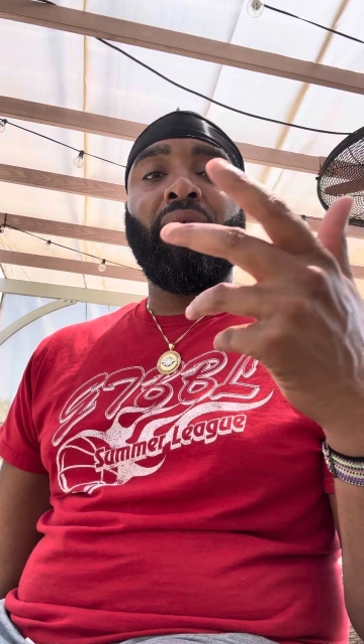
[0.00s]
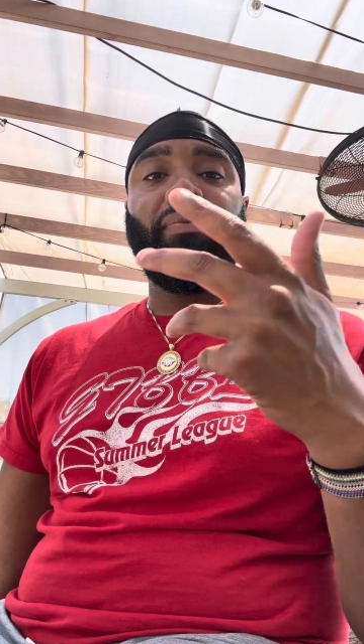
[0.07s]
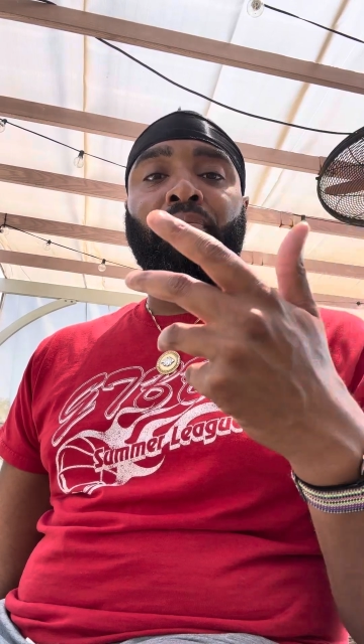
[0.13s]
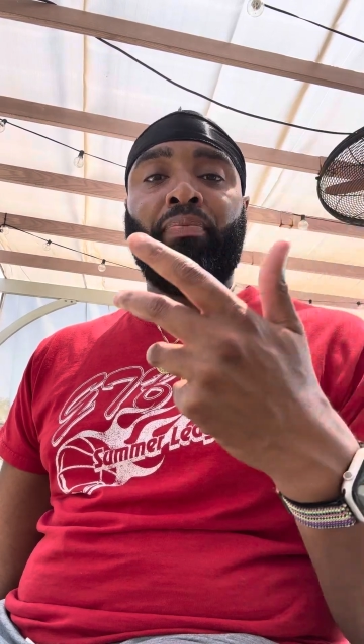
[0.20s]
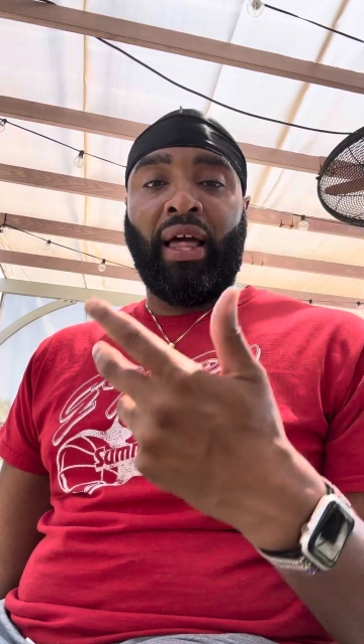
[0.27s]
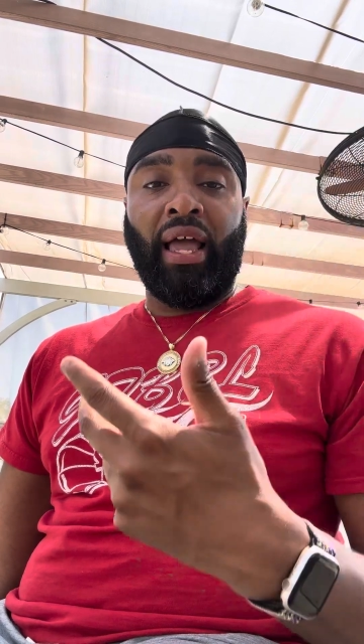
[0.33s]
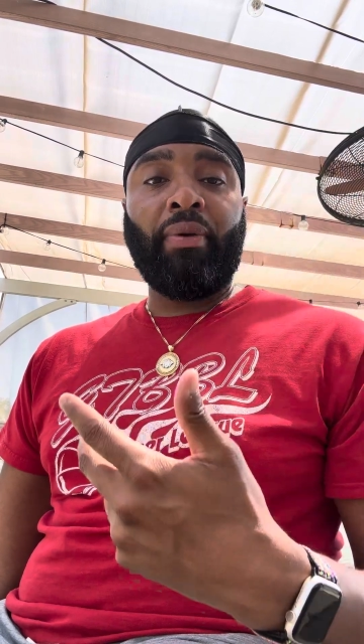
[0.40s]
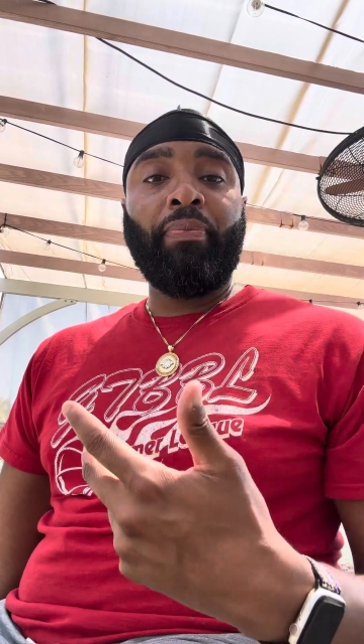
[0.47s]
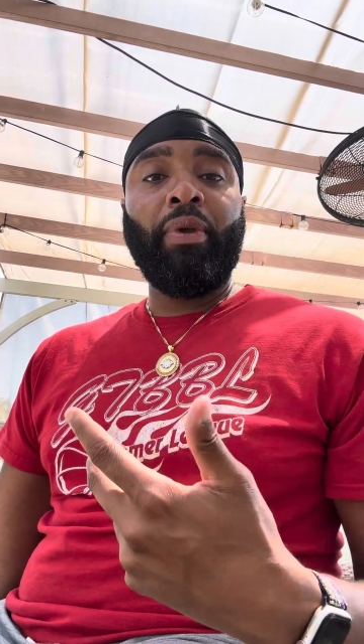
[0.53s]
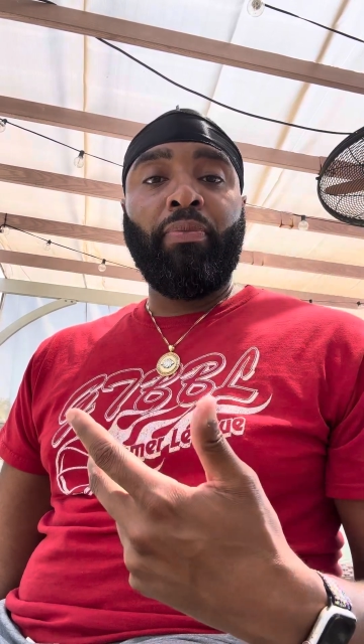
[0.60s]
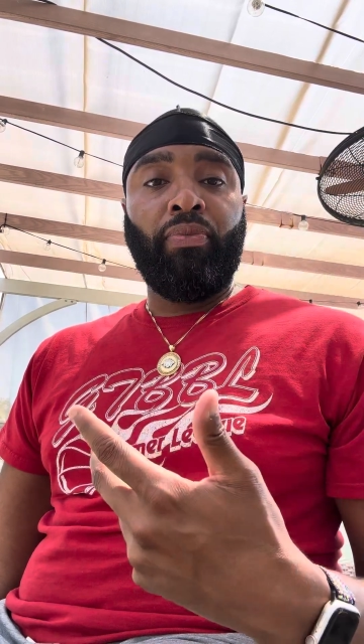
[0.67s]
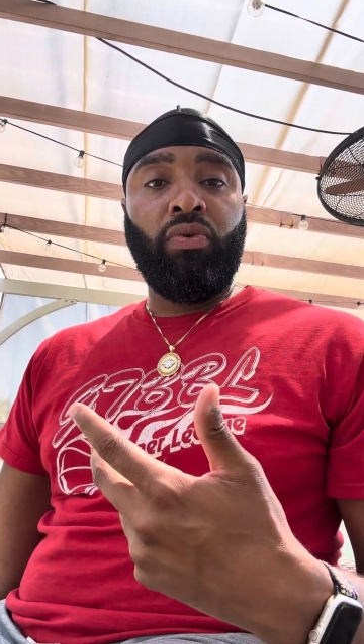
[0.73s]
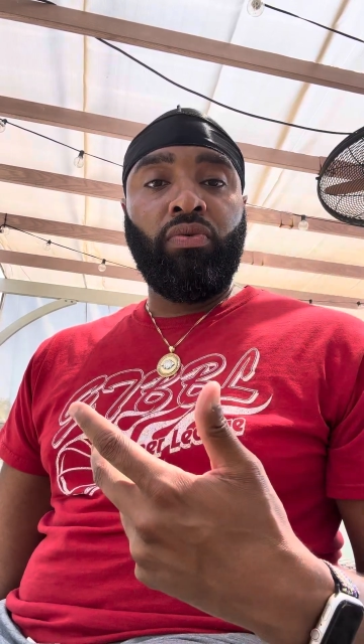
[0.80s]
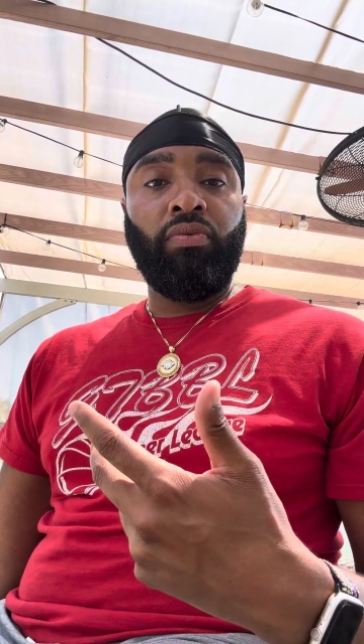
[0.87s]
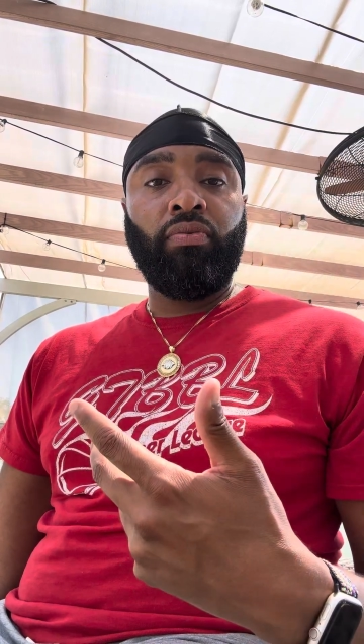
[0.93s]
black
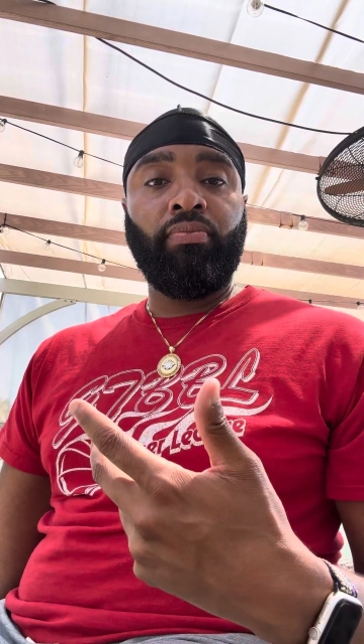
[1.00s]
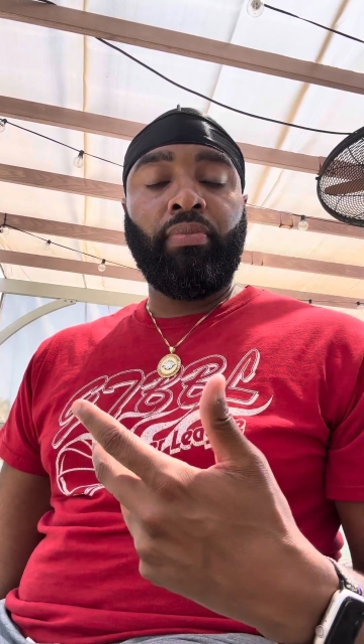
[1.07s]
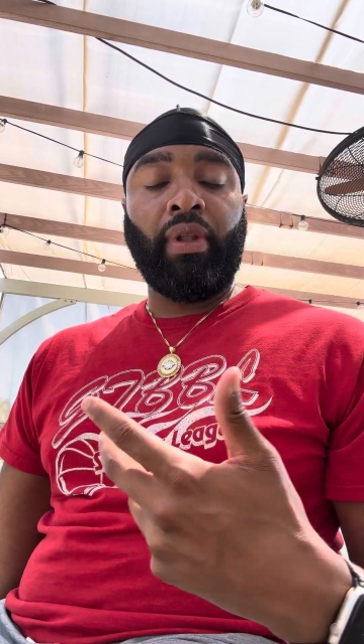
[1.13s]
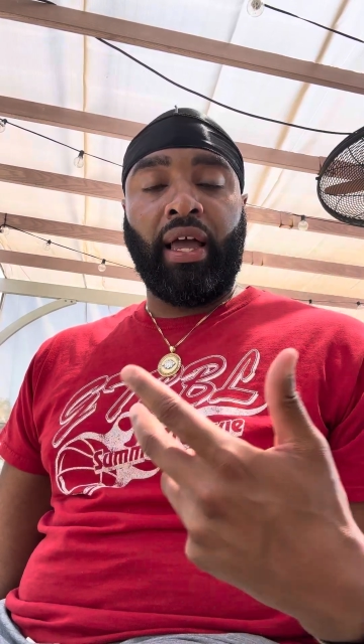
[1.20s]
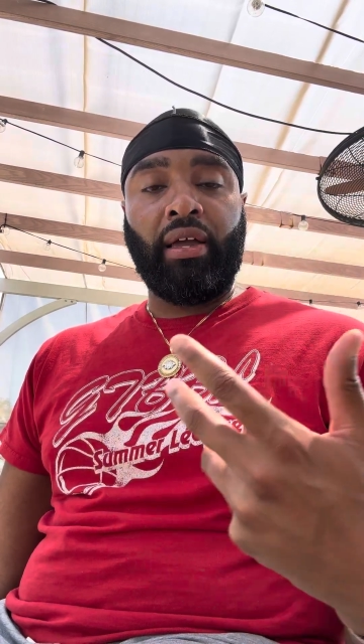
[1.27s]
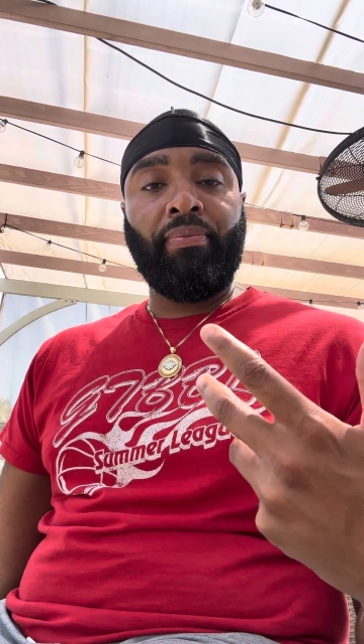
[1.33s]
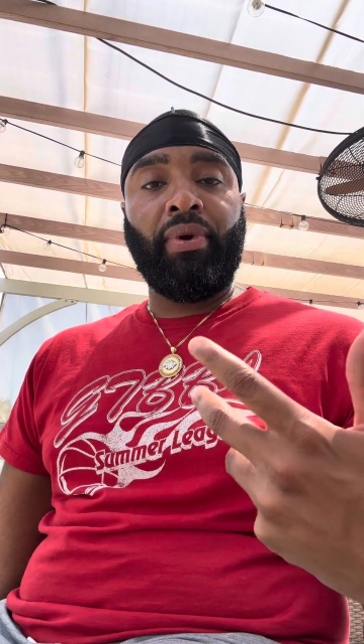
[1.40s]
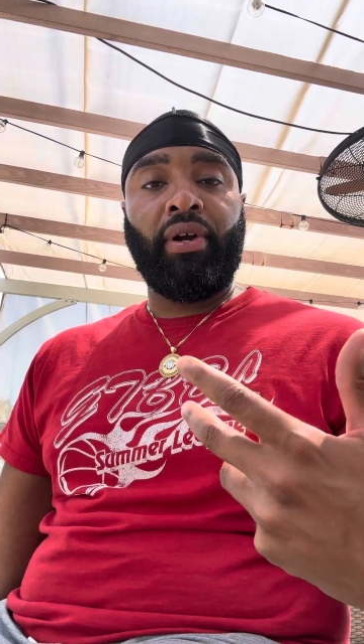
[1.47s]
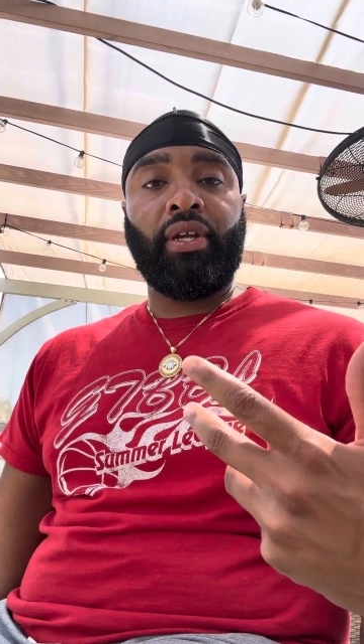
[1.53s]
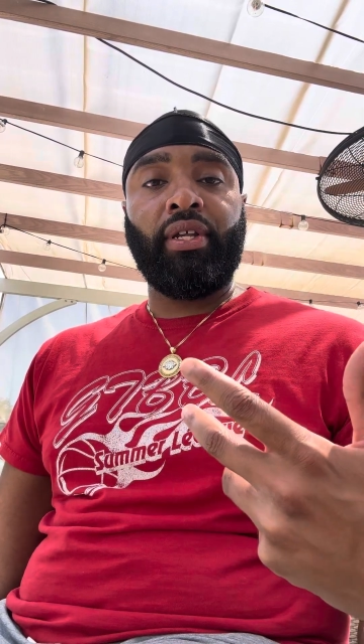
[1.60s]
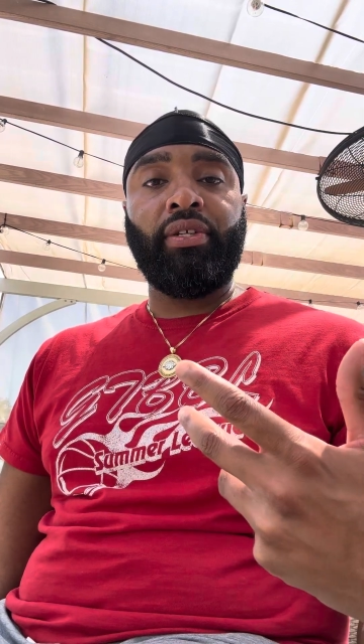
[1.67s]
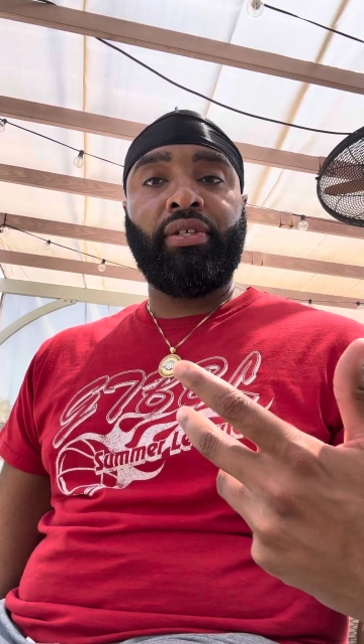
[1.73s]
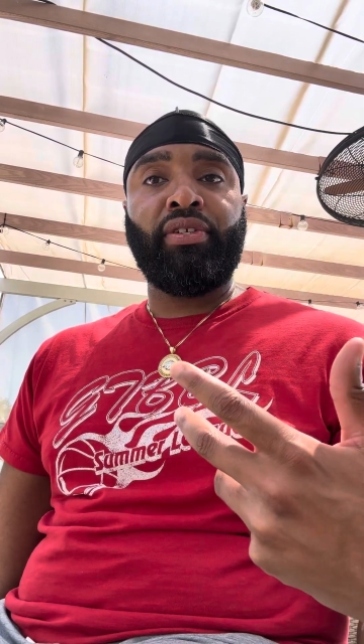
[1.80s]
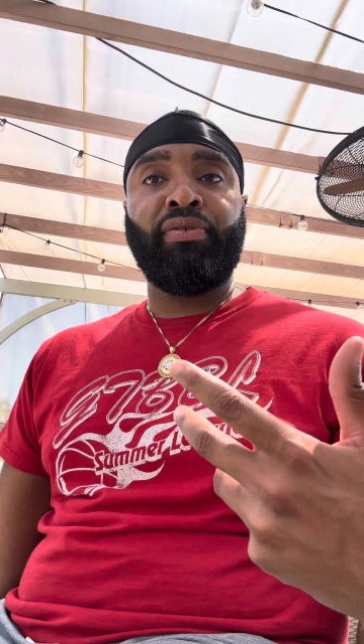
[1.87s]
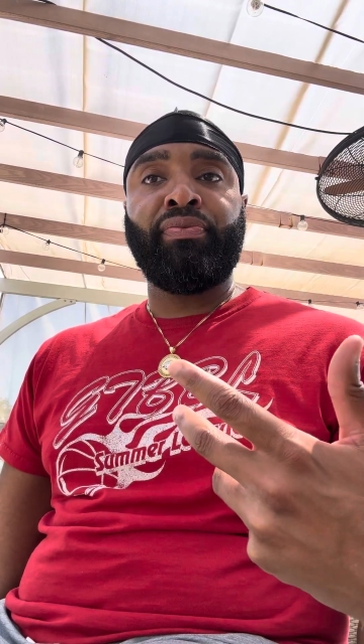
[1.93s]
people, black
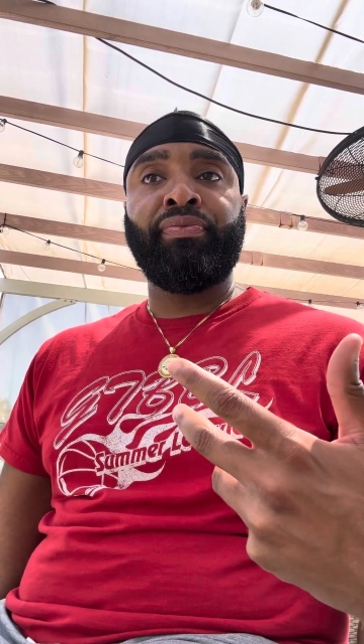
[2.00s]
Americans,